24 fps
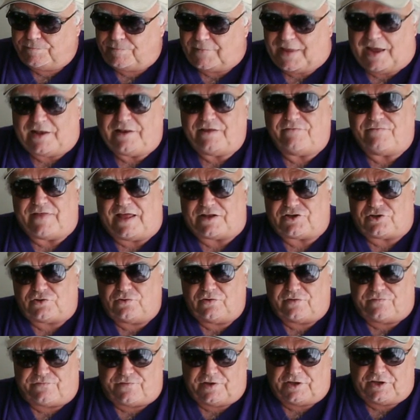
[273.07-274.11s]
I leave that to you
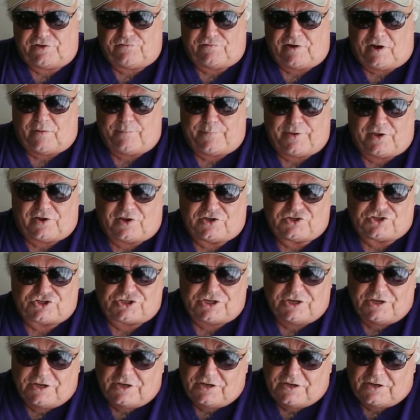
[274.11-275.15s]
to figure out, because
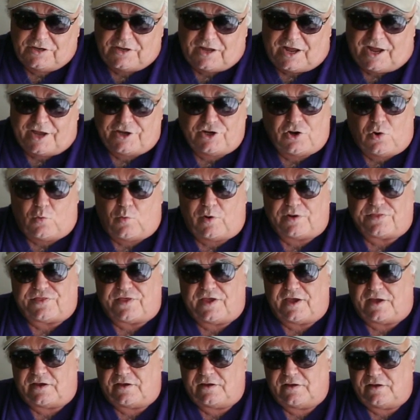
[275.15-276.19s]
I know one
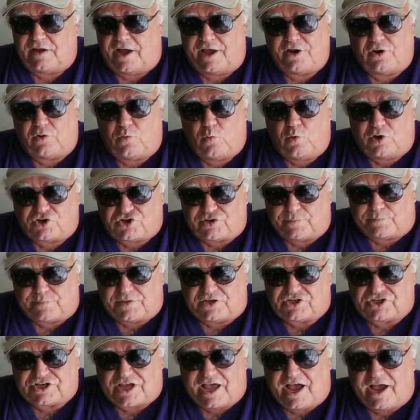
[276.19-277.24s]
thing. I don't worship
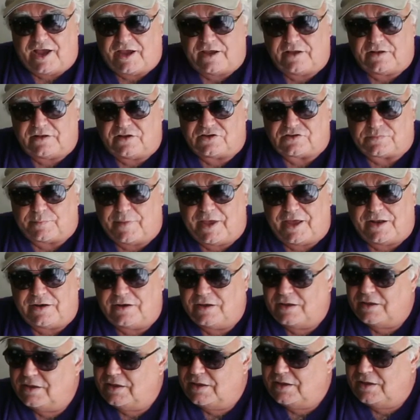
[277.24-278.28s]
this guy, this man.
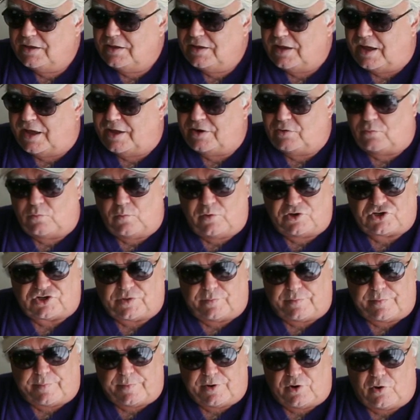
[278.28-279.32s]
I don't worship
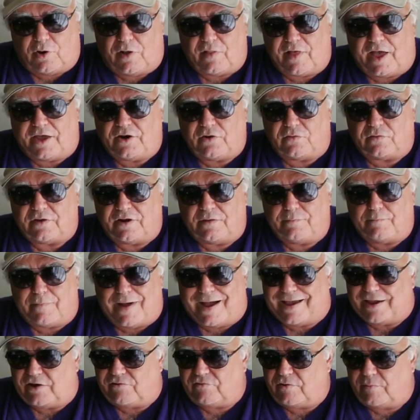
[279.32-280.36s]
him at all. I don't
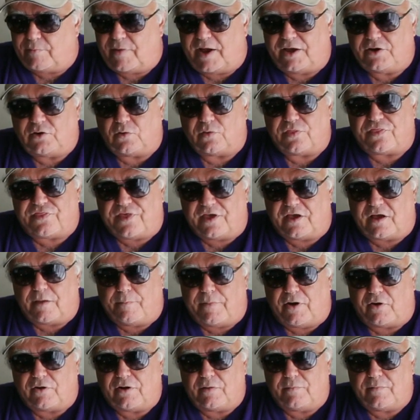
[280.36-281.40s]
admire him. I don't think
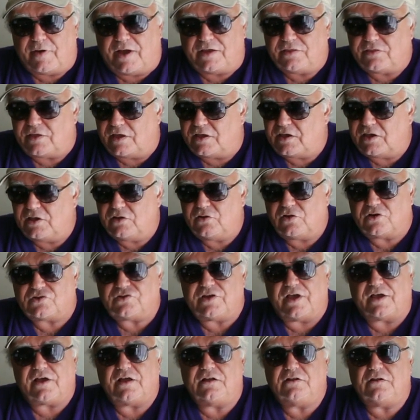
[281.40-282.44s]
about him. I think he looks
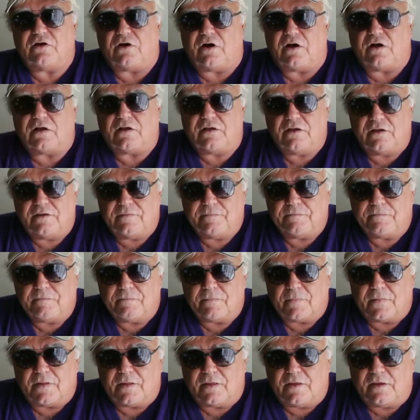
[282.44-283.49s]
like a dog
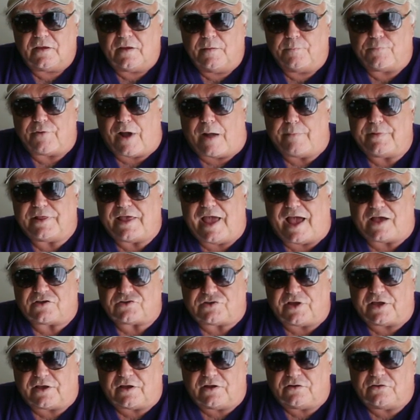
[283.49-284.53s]
and probably acts
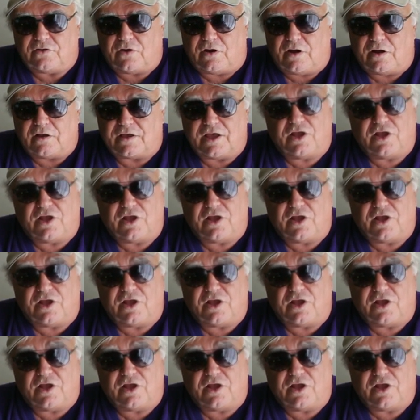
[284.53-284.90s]
like a dog.